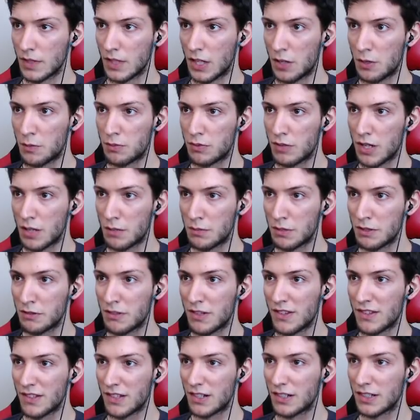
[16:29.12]
They're probably
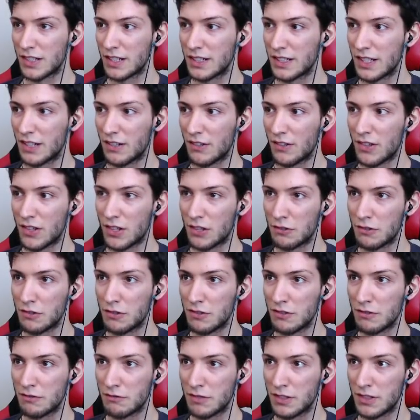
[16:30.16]
returning now, so
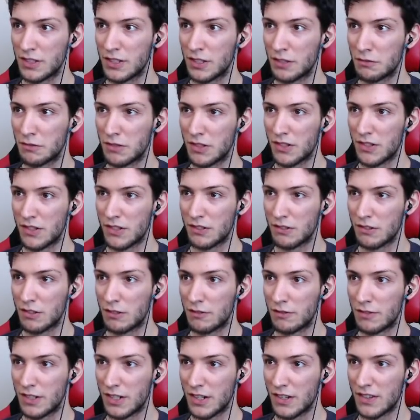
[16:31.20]
we don't want to
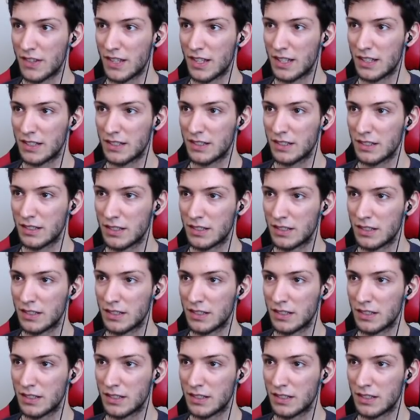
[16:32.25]
overextend.